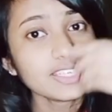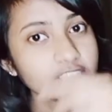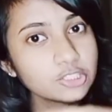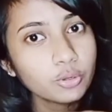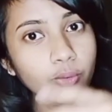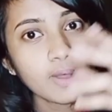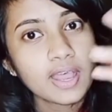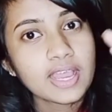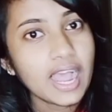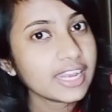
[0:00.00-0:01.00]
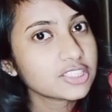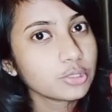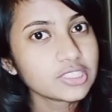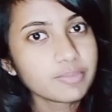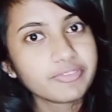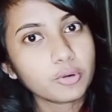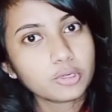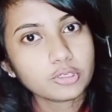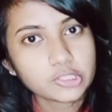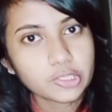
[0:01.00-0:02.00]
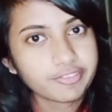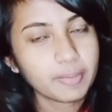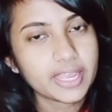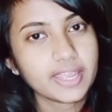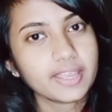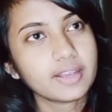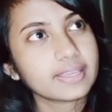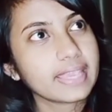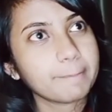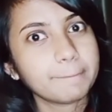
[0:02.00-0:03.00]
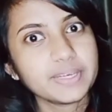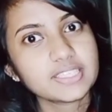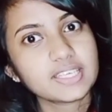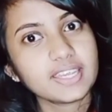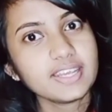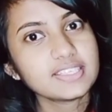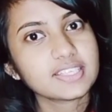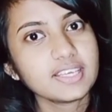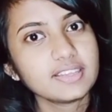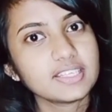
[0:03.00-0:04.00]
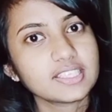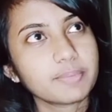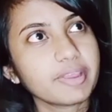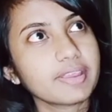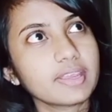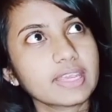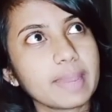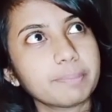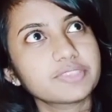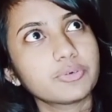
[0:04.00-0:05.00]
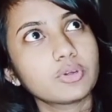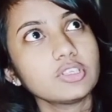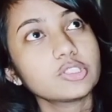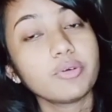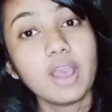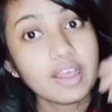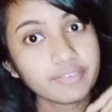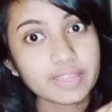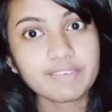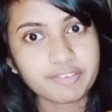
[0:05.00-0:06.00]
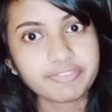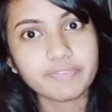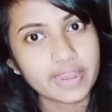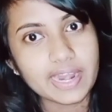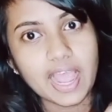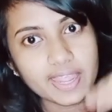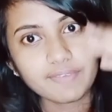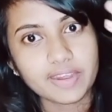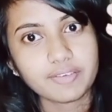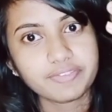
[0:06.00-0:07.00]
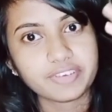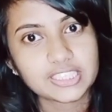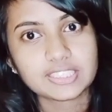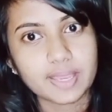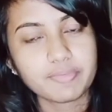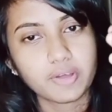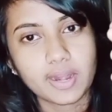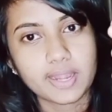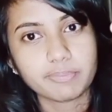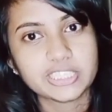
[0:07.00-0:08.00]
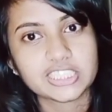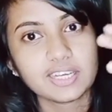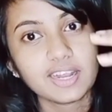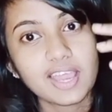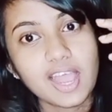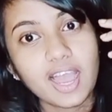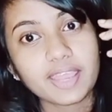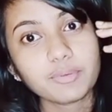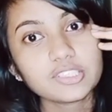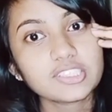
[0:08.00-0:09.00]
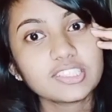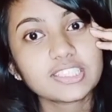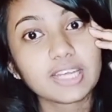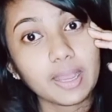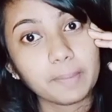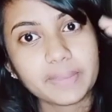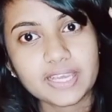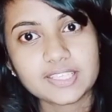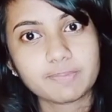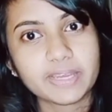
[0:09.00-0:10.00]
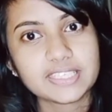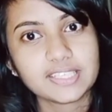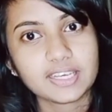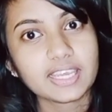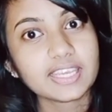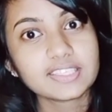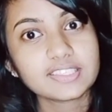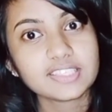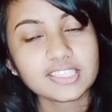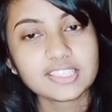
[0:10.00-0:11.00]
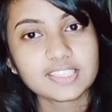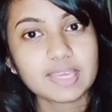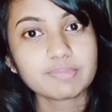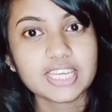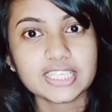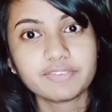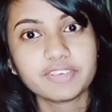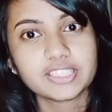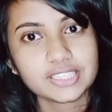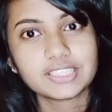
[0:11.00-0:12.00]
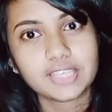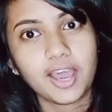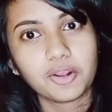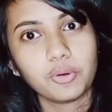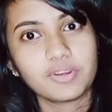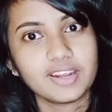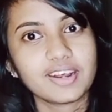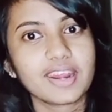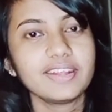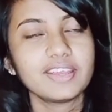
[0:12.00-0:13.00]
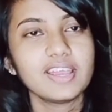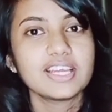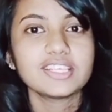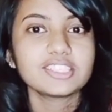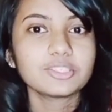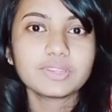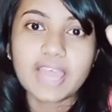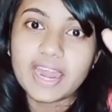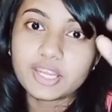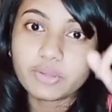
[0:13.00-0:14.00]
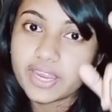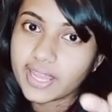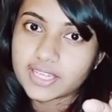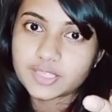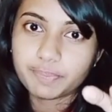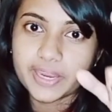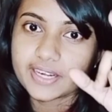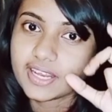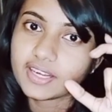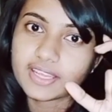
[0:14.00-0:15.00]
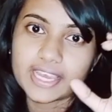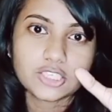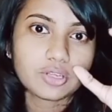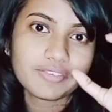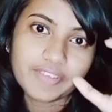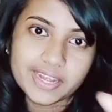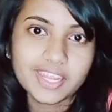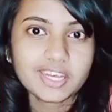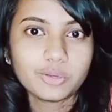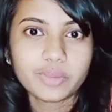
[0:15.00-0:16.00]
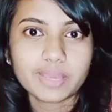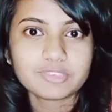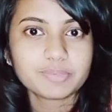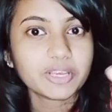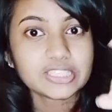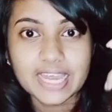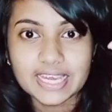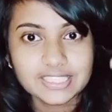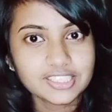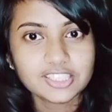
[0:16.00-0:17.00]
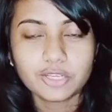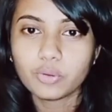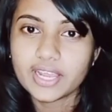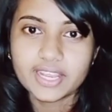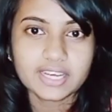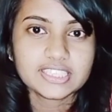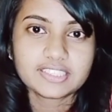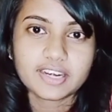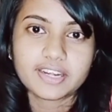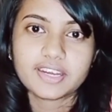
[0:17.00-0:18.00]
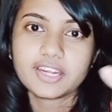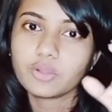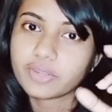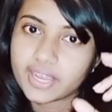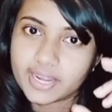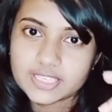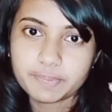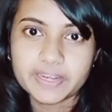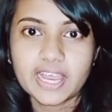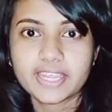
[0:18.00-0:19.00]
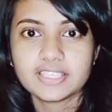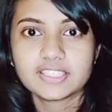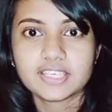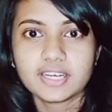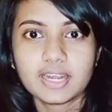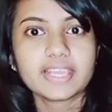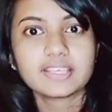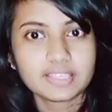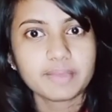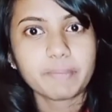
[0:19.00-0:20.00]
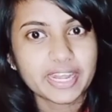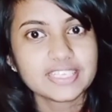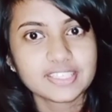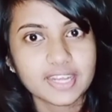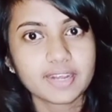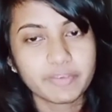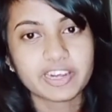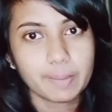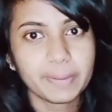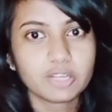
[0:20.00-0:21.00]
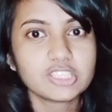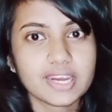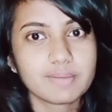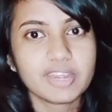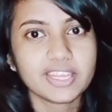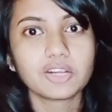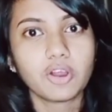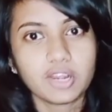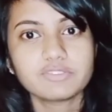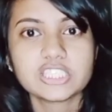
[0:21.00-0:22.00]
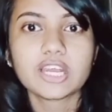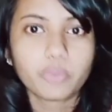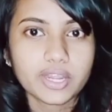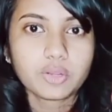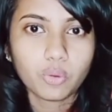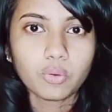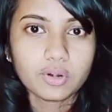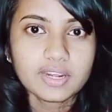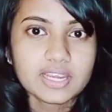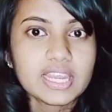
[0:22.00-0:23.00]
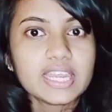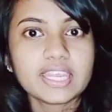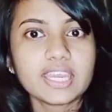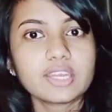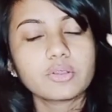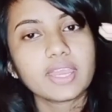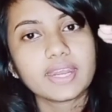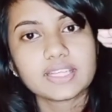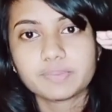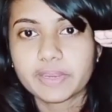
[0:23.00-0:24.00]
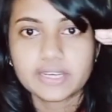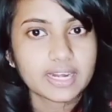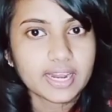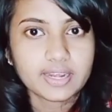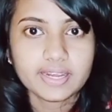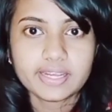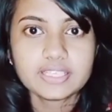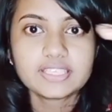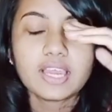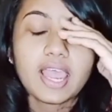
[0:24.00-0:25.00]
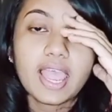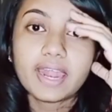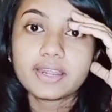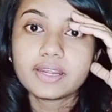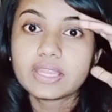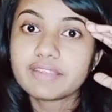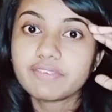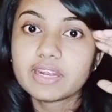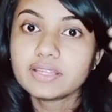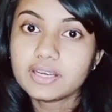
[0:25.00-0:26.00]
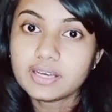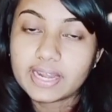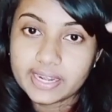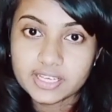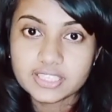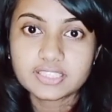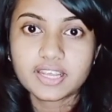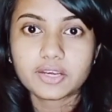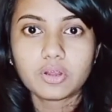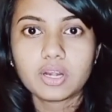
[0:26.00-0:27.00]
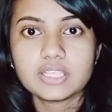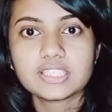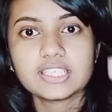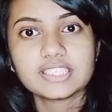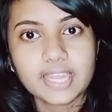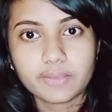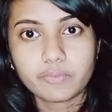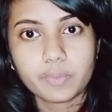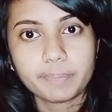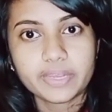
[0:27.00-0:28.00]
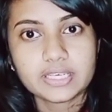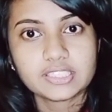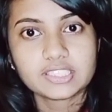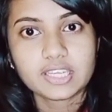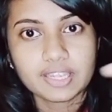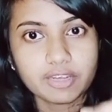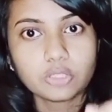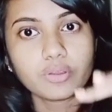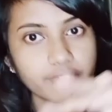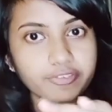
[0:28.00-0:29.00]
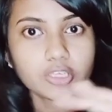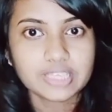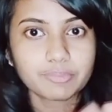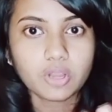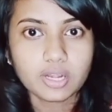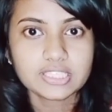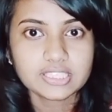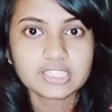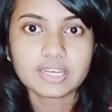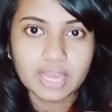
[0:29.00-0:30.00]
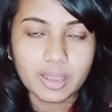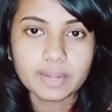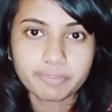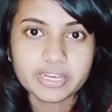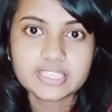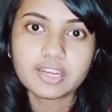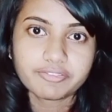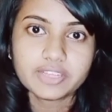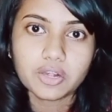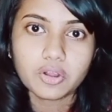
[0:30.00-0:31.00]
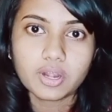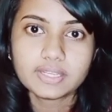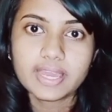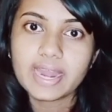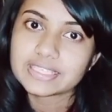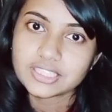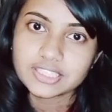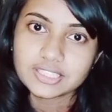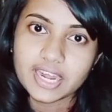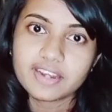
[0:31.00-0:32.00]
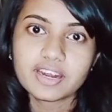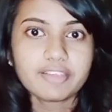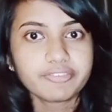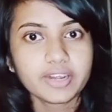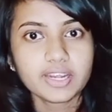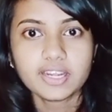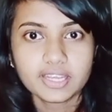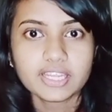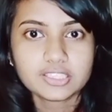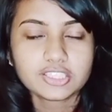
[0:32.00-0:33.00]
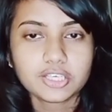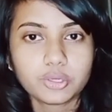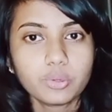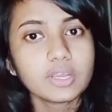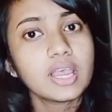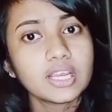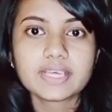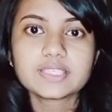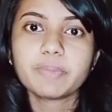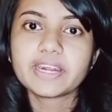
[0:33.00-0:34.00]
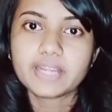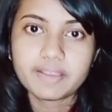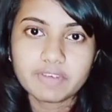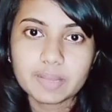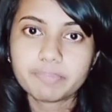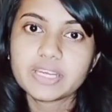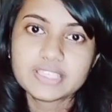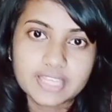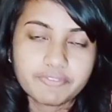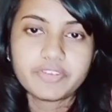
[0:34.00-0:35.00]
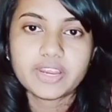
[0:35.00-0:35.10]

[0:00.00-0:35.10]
So I'll show some photos of my campus here. See, these are my campus photos. So even when I went first time for admission, I was just amazed by seeing, like, it just seems as if it's a star hotel, right? So that you can expect in case of any new AIIMS, because as it's newly constructed, you can expect hygiene. Like many state, when compared to state medical colleges are quite old, here you can expect cleanliness and even the latest technologies, equipments. Even though for some colleges at present, if they are not there, as it's a centrally funded institute, expect developments every